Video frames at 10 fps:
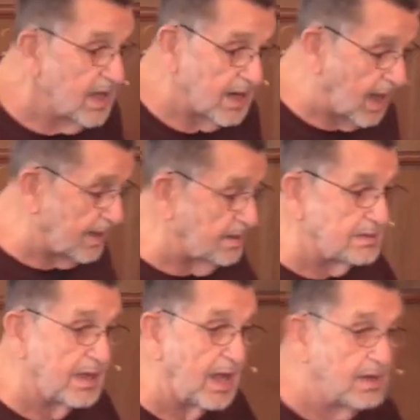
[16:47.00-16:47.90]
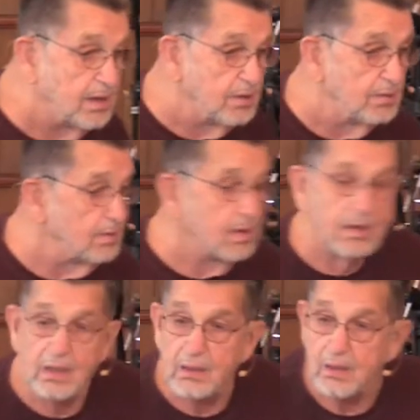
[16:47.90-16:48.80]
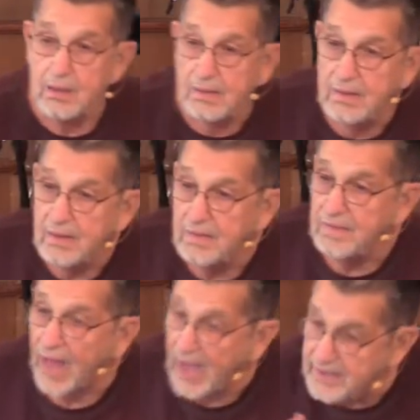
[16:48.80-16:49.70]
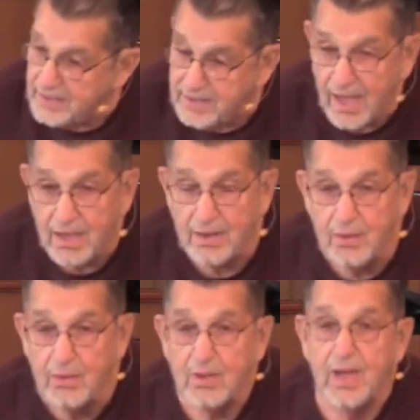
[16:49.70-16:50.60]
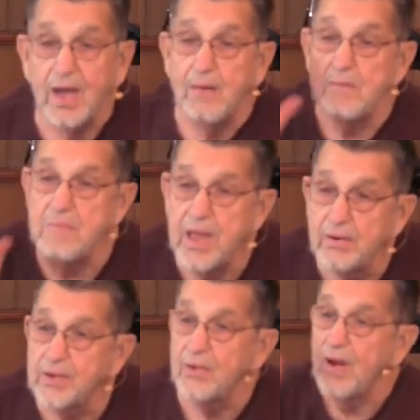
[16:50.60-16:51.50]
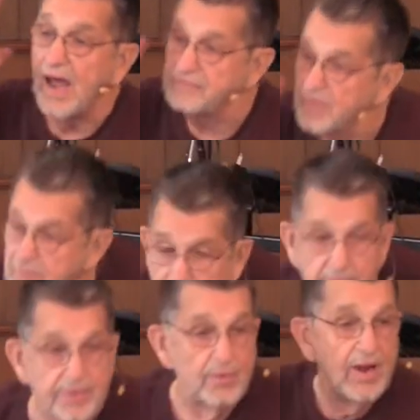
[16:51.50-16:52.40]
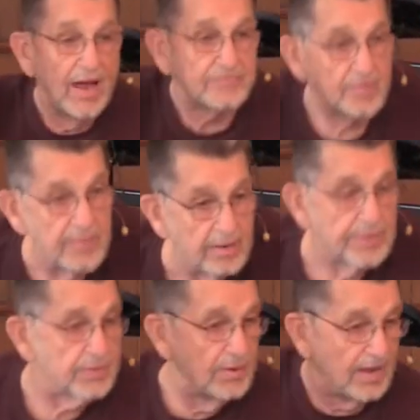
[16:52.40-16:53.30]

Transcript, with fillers: And I can tell you, I can tell you miracle after miracle after miracle